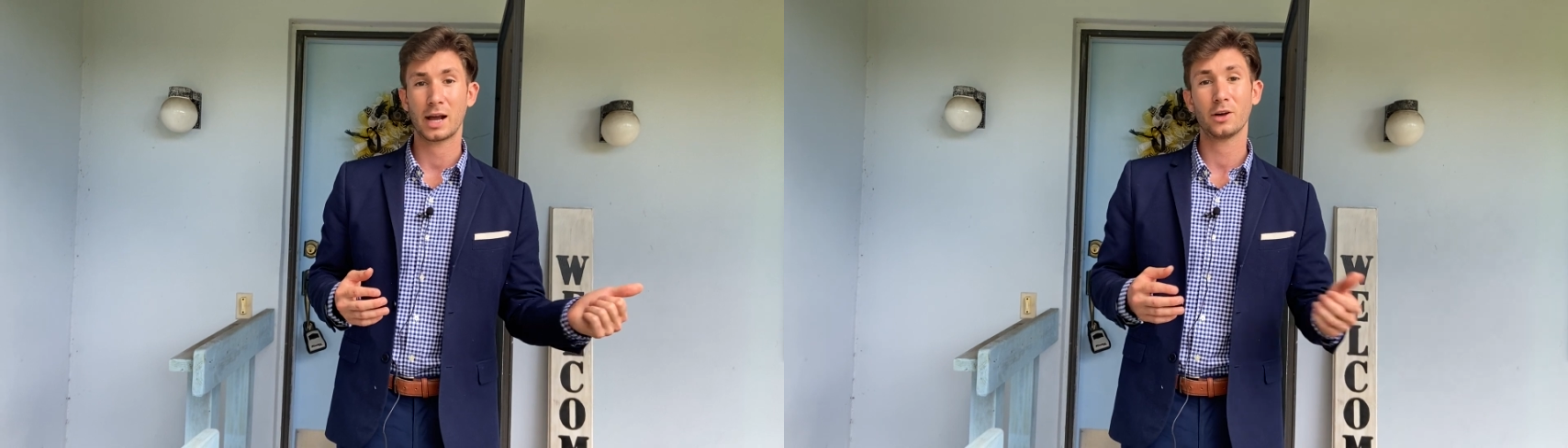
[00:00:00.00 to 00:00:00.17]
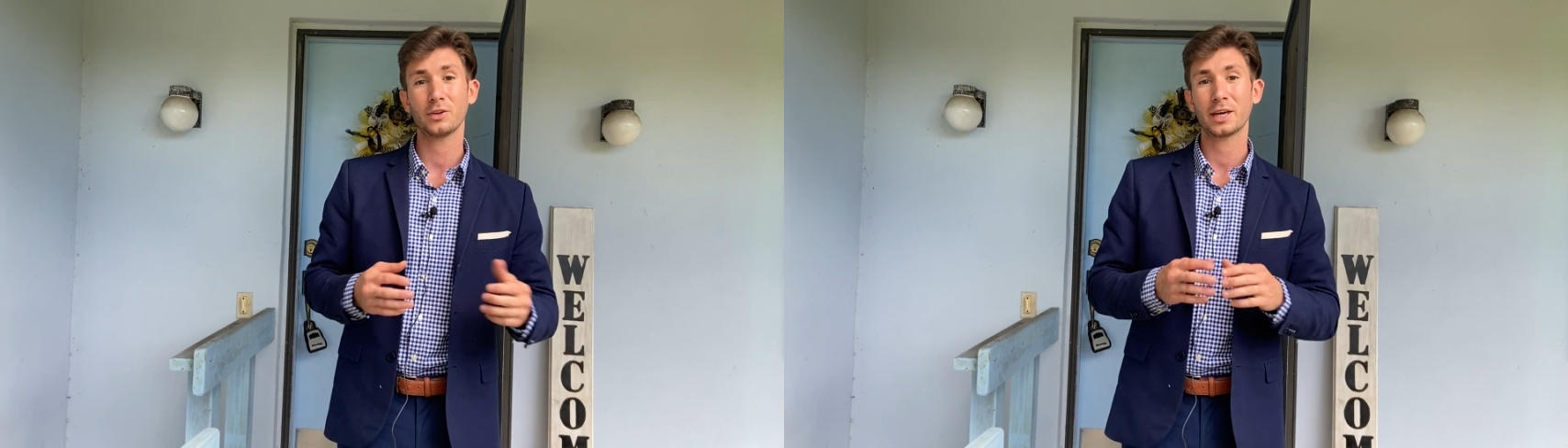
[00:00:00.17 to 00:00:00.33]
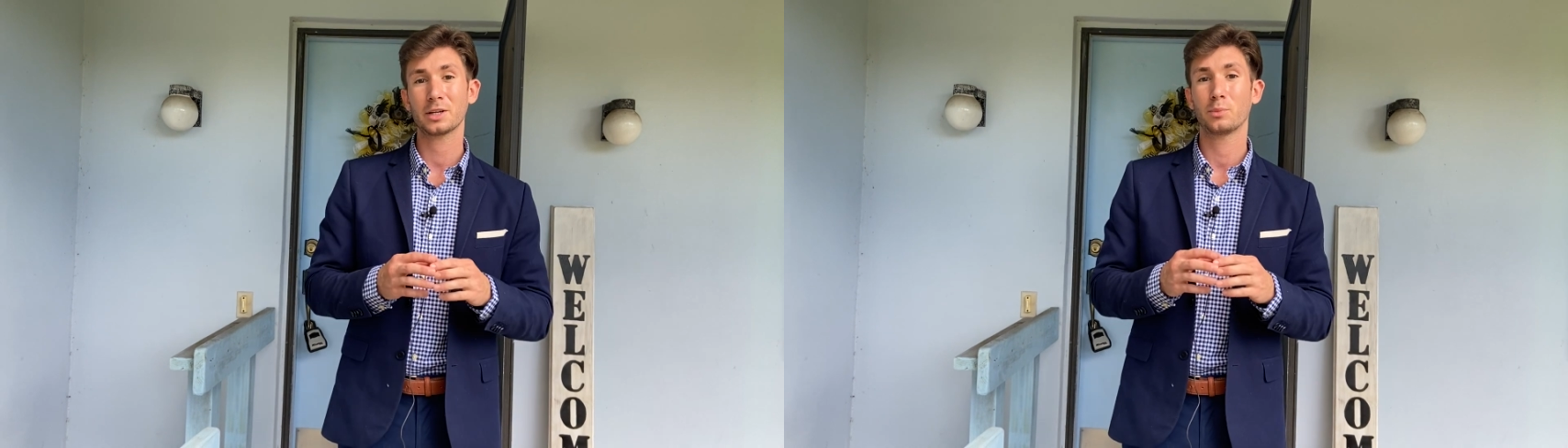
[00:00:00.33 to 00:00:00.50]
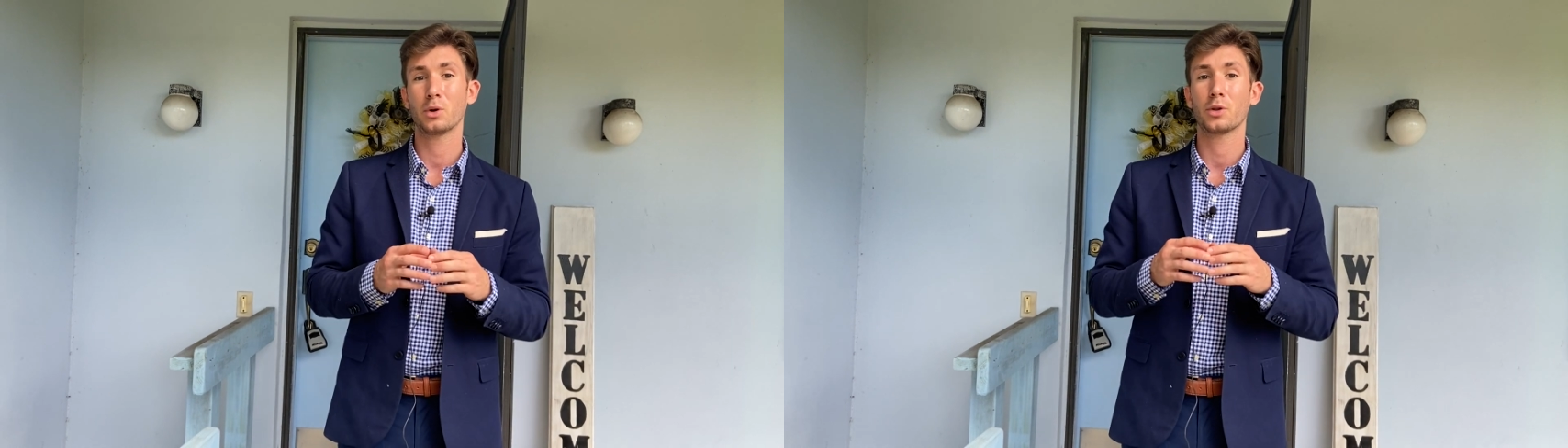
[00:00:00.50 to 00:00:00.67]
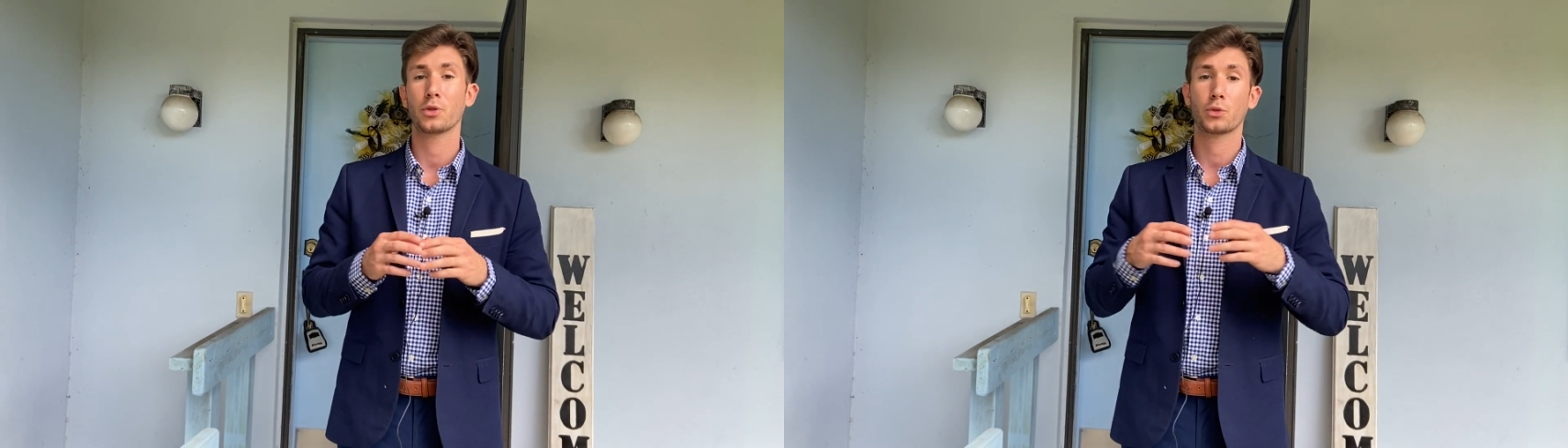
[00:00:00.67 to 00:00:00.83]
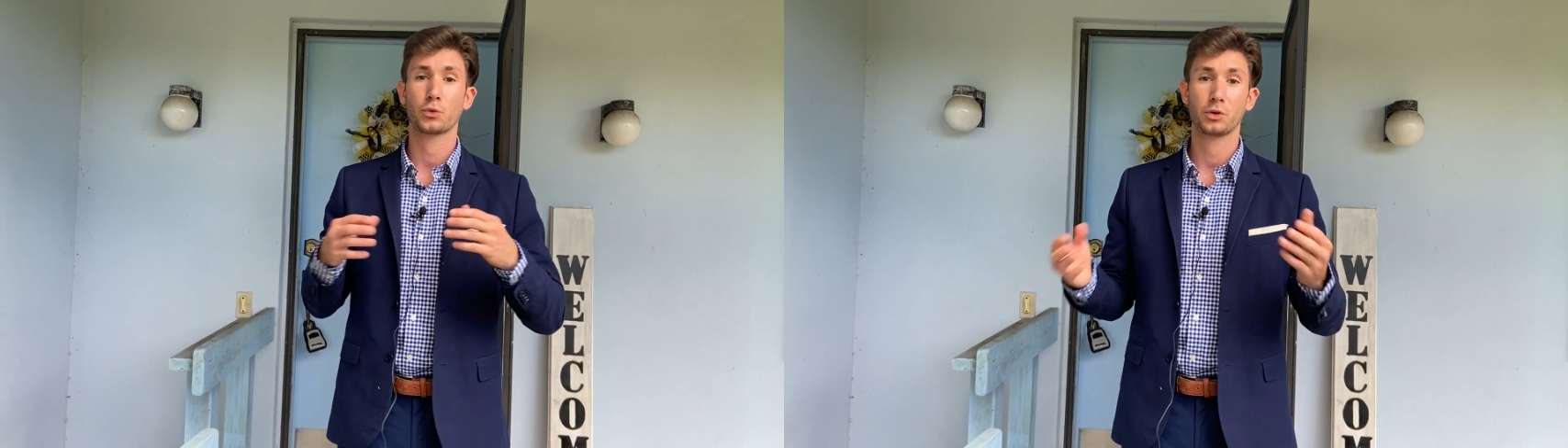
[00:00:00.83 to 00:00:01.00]
I only had to put
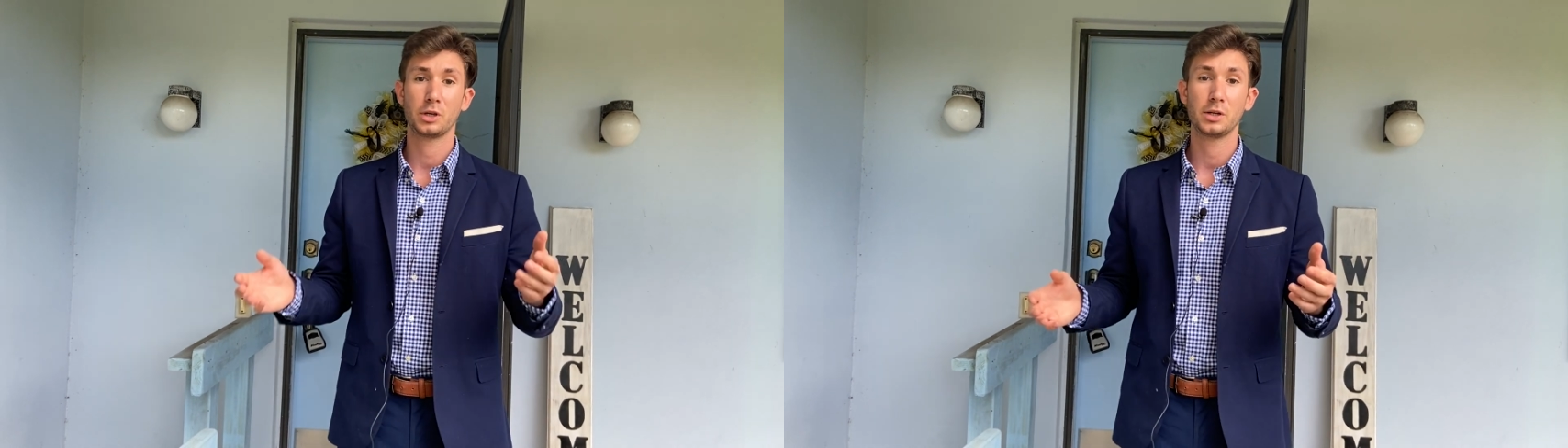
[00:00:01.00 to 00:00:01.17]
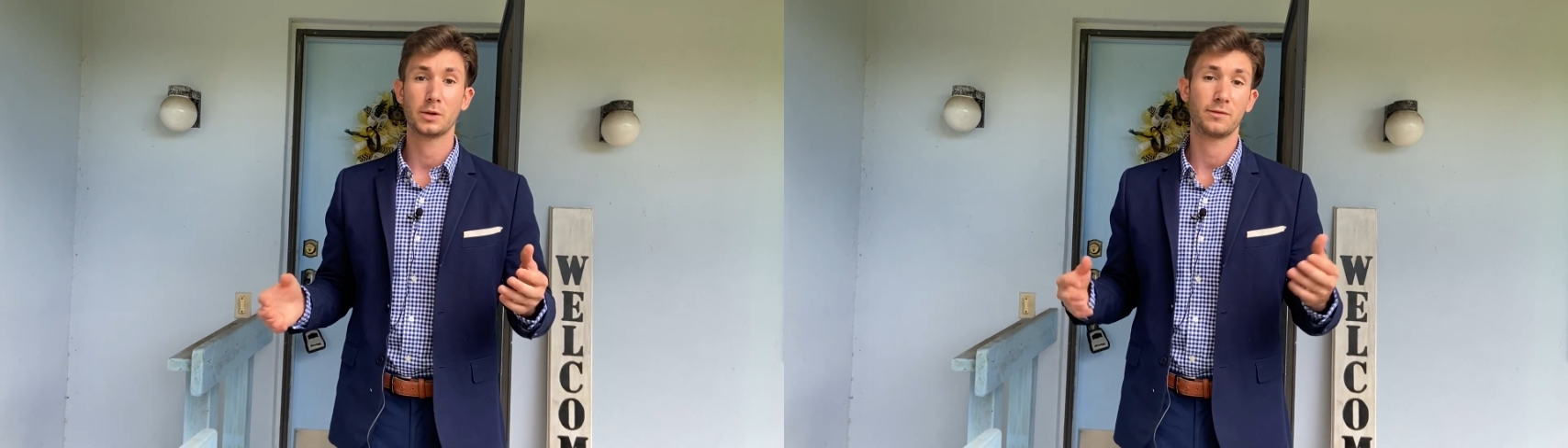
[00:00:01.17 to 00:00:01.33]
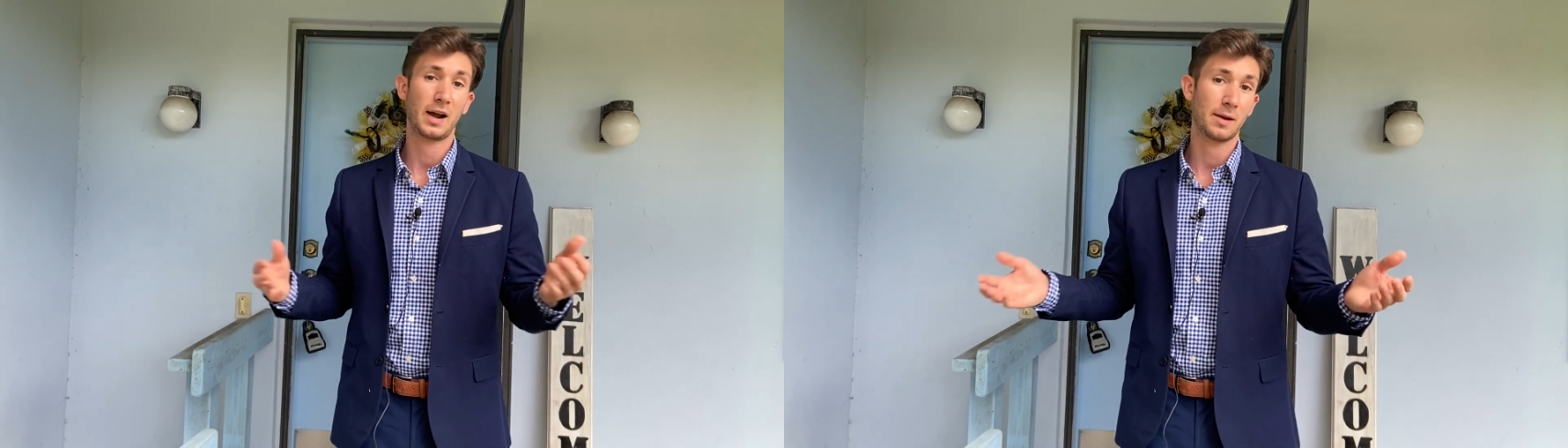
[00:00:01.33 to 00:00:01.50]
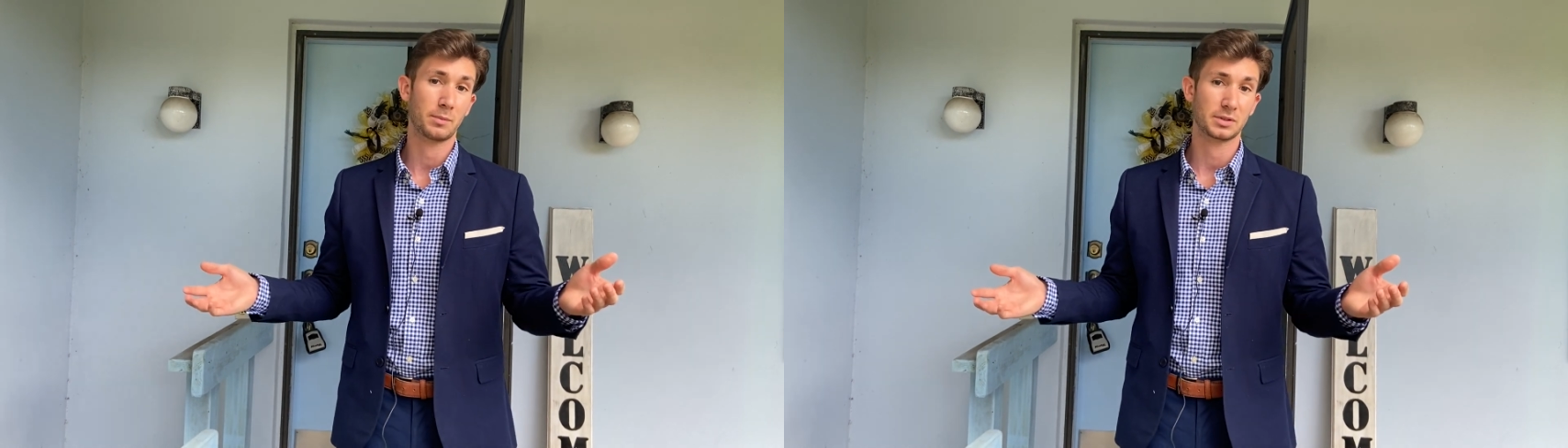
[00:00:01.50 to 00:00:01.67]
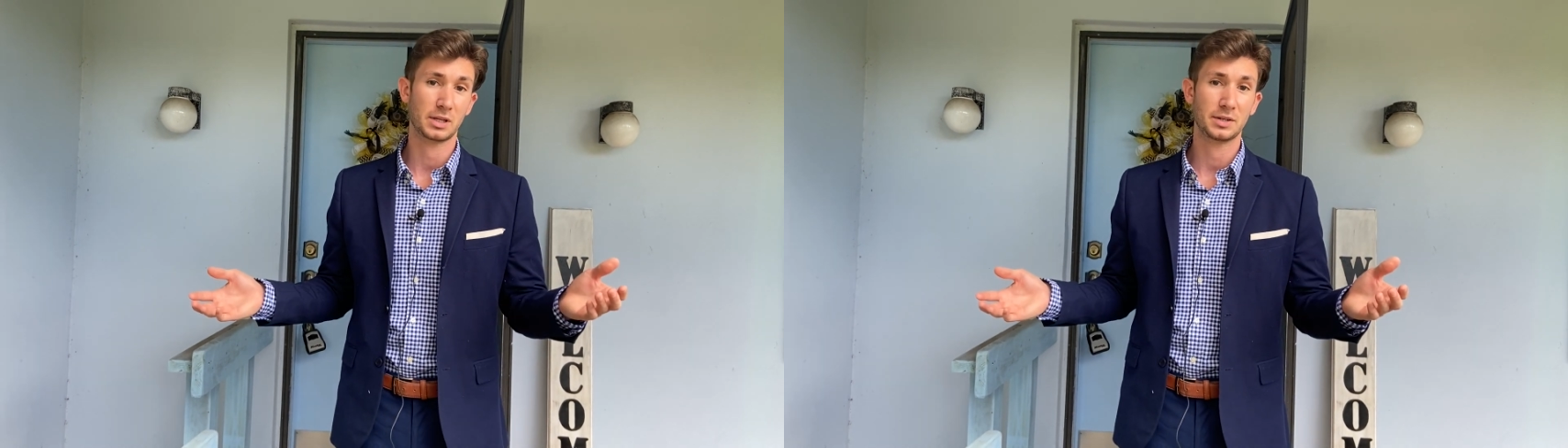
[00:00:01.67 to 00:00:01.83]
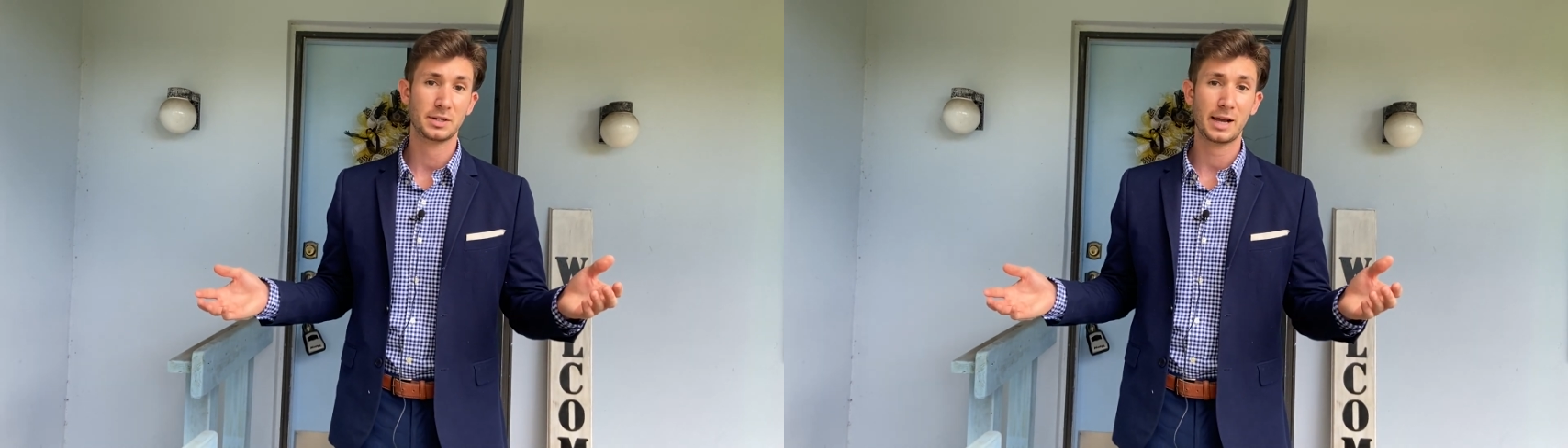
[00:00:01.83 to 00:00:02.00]
3 to
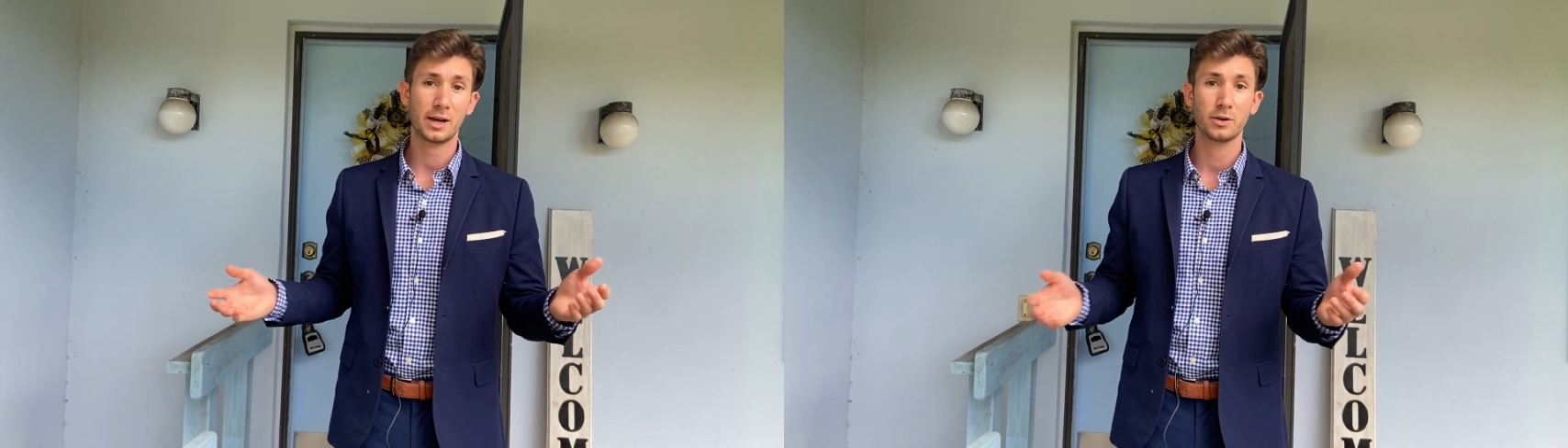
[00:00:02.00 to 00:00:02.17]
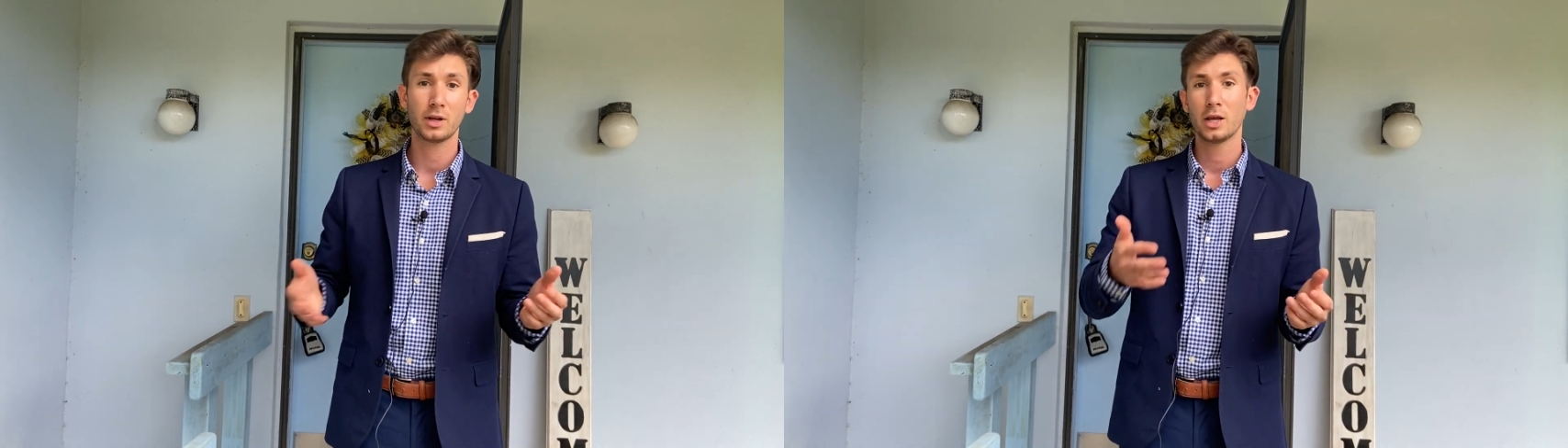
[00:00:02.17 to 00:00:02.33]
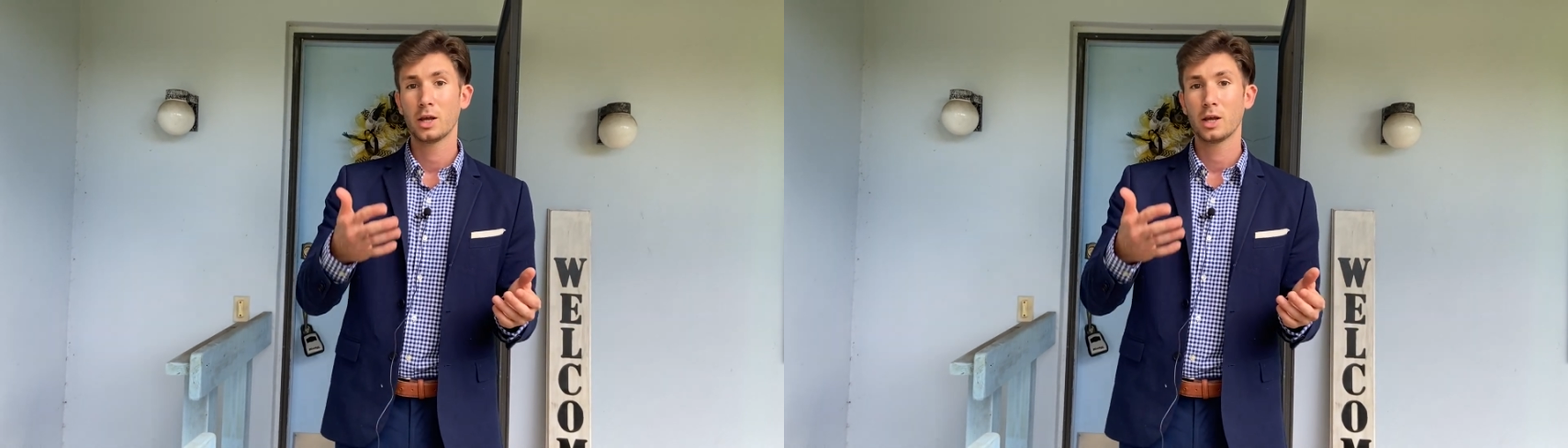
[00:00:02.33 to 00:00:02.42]
5% down,